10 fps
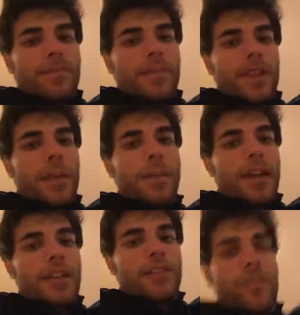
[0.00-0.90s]
a
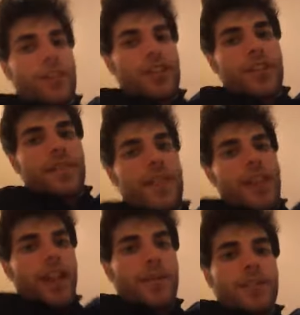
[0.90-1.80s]
beta version of the
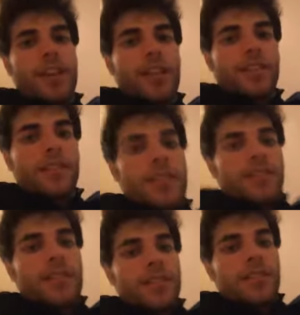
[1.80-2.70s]
games yet
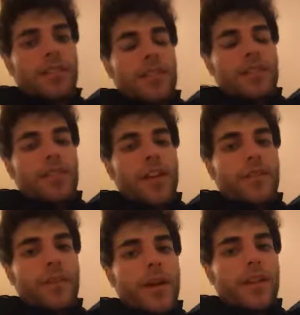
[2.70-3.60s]
that you have in
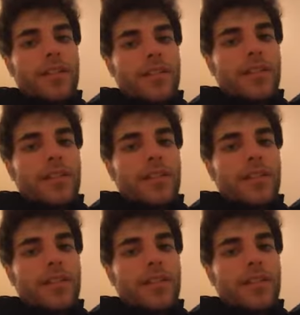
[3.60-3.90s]
mind?